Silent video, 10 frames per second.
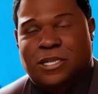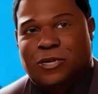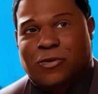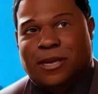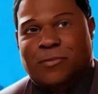
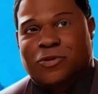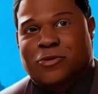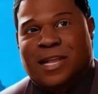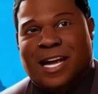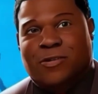You know, like when
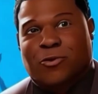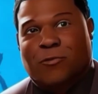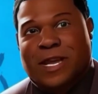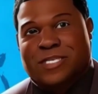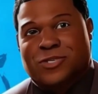your landlord
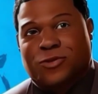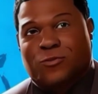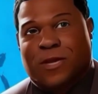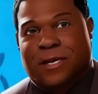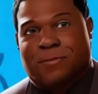raises your
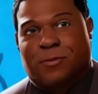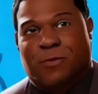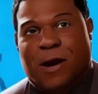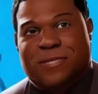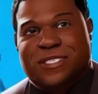rent but
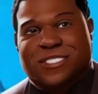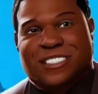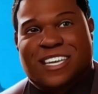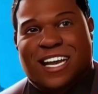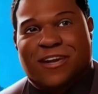promises
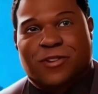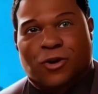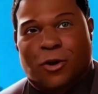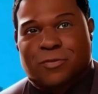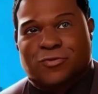to take out the
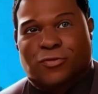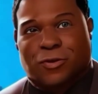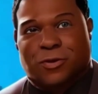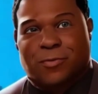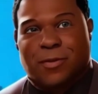garbage
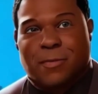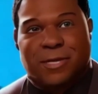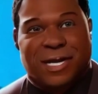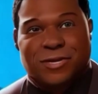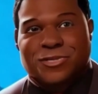for you.
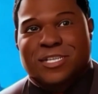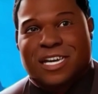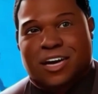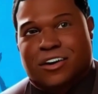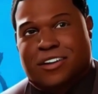But here's the
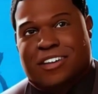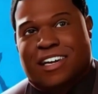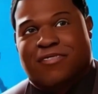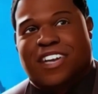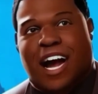kicker.
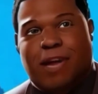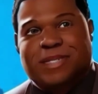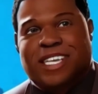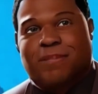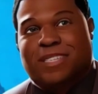If
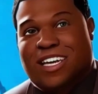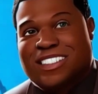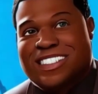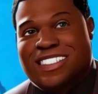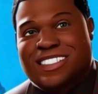Topstep
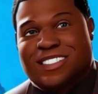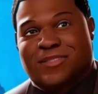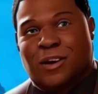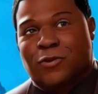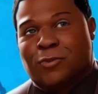does
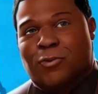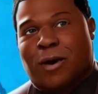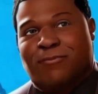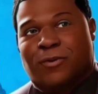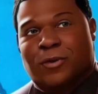this, other
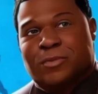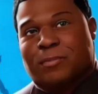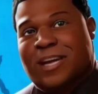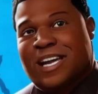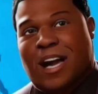prop
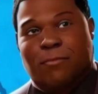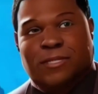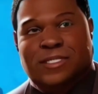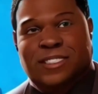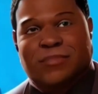firms might
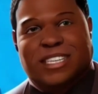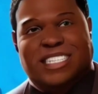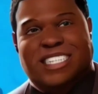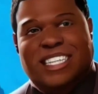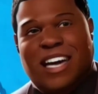copy it,
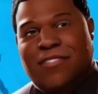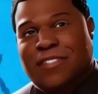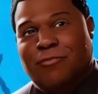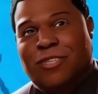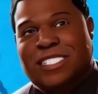because
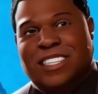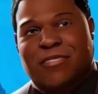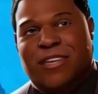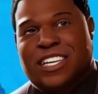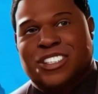nothing breeds
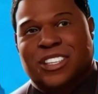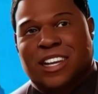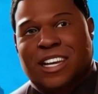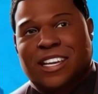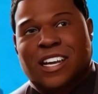innovation
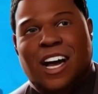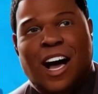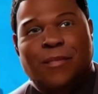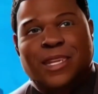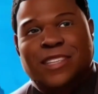like
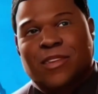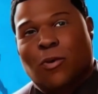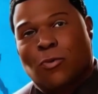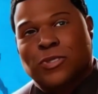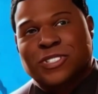copying the
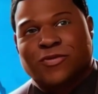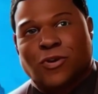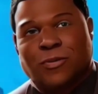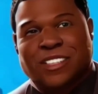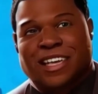oldest
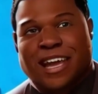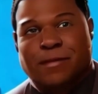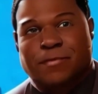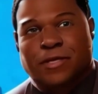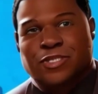firm in the
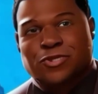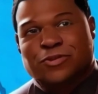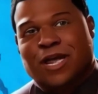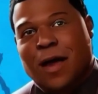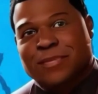game.
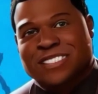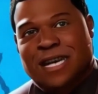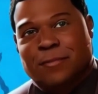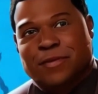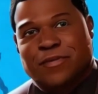So
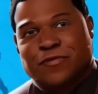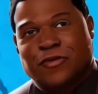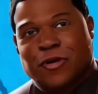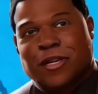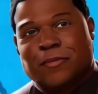Topstep, if
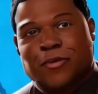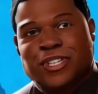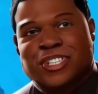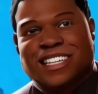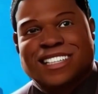you're going to
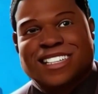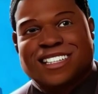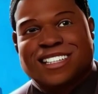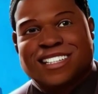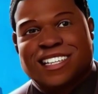preach
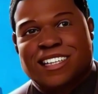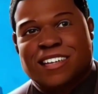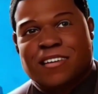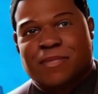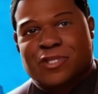consistency,
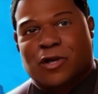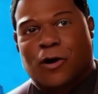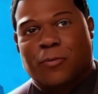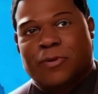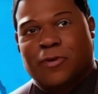
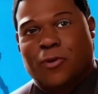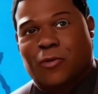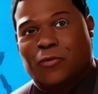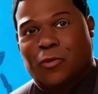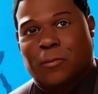start with your
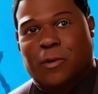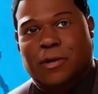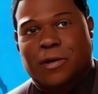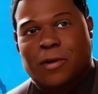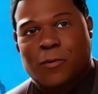own rule
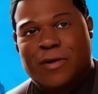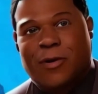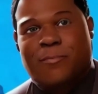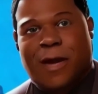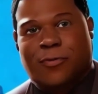book. We
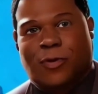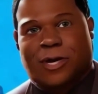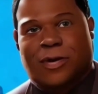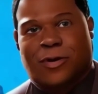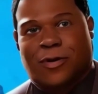don't mind
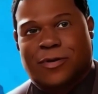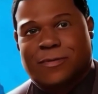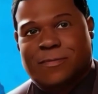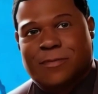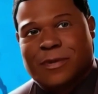working
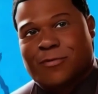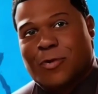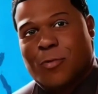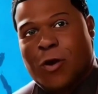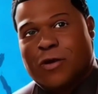hard, but if
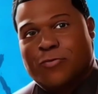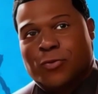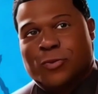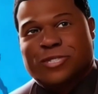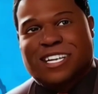we wanted
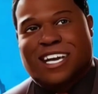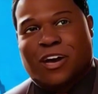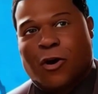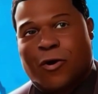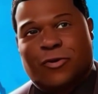rules that
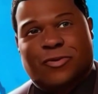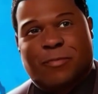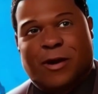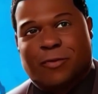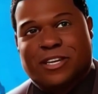get harder the
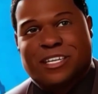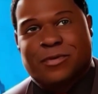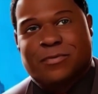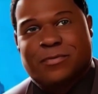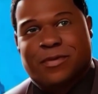better we
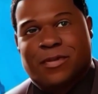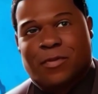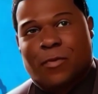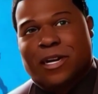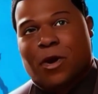do,
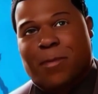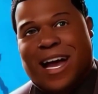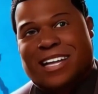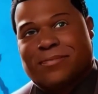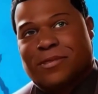we'd go
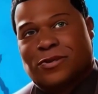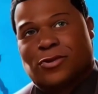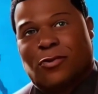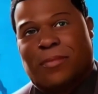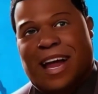back to middle
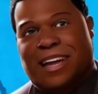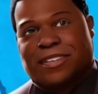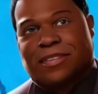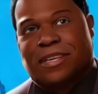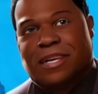school math.